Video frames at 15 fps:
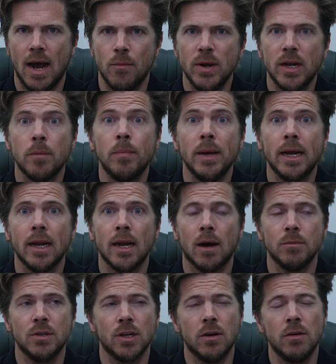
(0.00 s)
and we can pick it
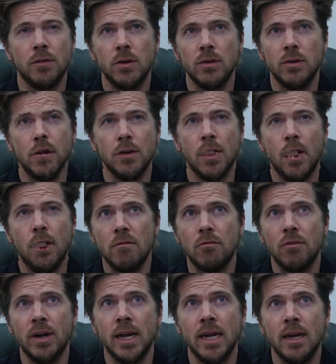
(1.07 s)
up. So if you,
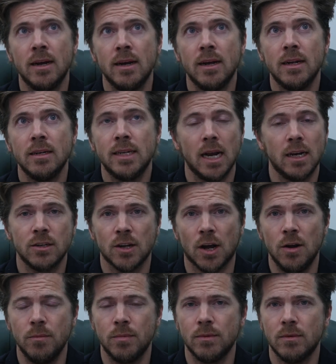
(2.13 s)
every
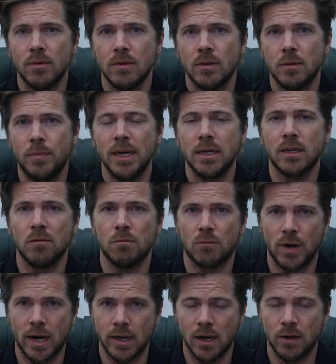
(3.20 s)
telescope that picks
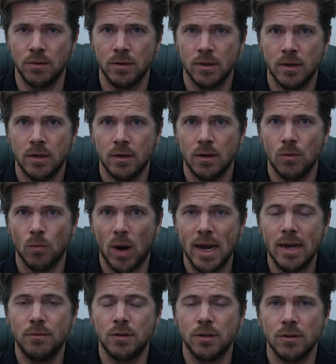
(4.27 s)
up radio
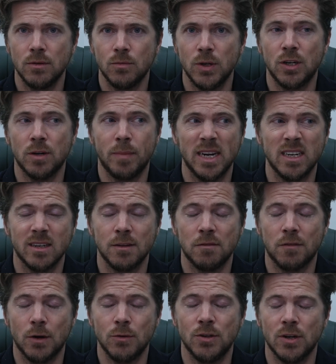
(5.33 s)
waves, which are
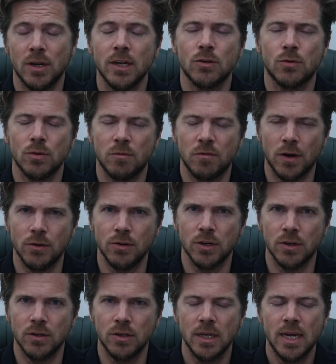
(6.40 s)
basically photons, let's call them
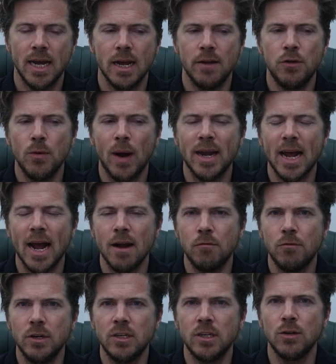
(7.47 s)
photons, if you add
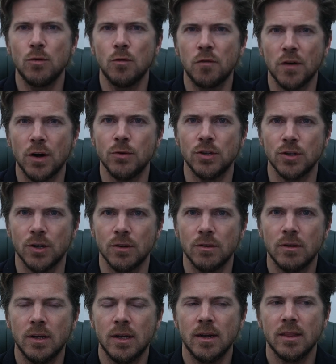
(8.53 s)
every single
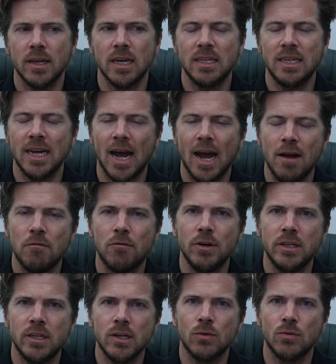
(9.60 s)
photon that has hit
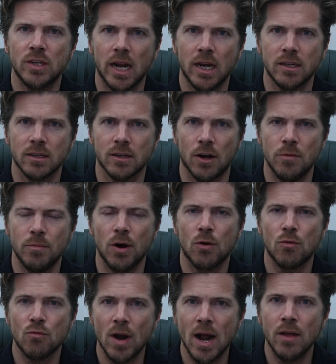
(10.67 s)
every single telescope
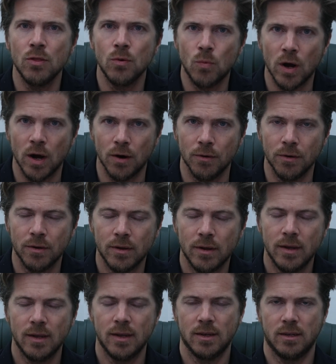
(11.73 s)
around the world
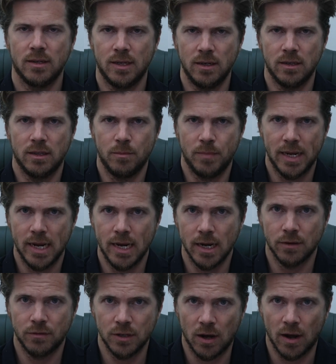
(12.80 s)
since the
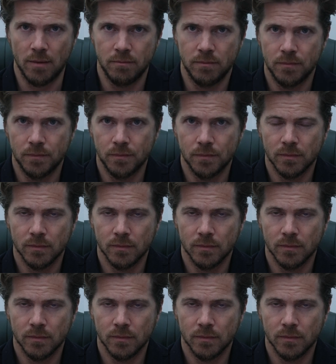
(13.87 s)
beginning of time,